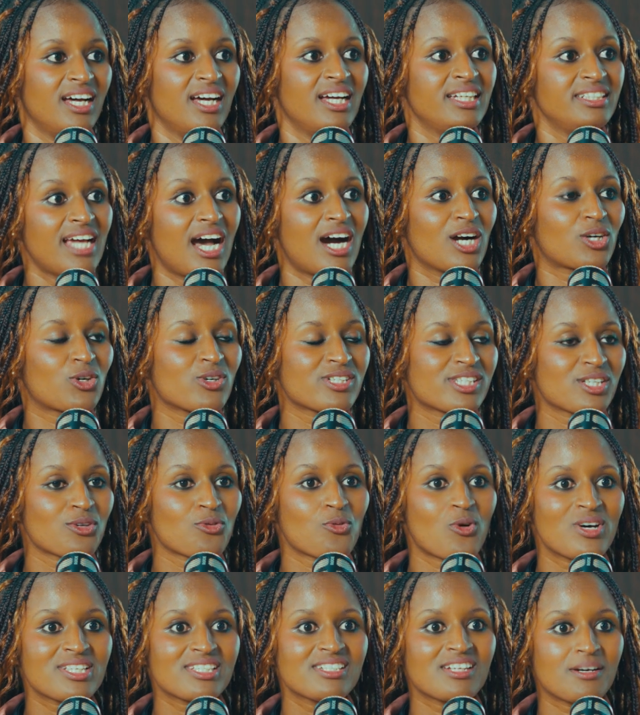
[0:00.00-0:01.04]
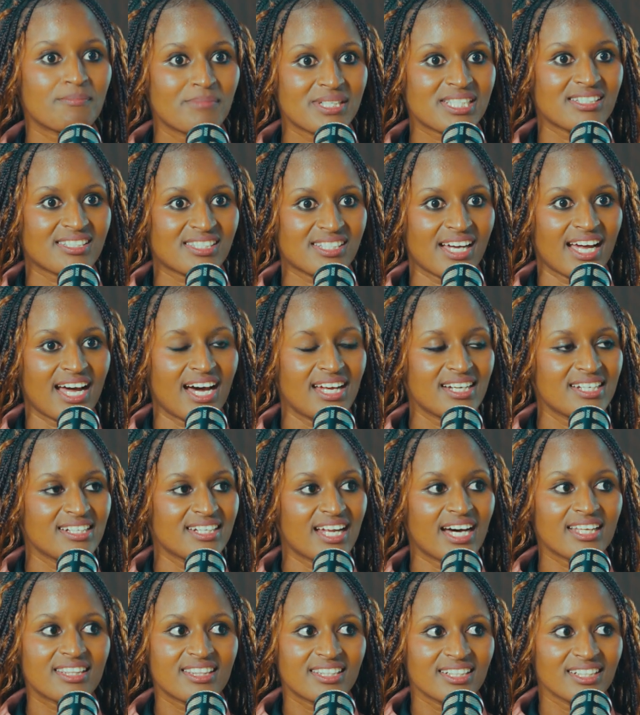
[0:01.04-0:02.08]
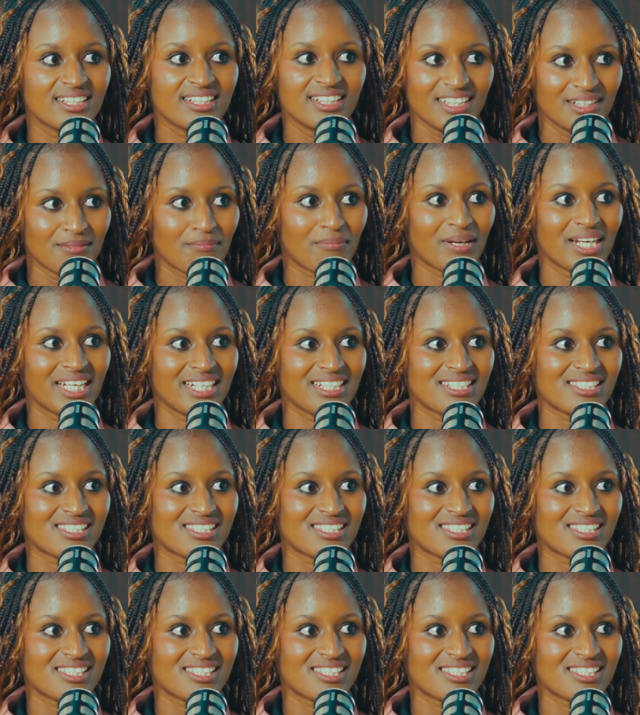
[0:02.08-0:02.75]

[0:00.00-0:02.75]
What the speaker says: Yeah, because it wasn't a business. I had nothing in place.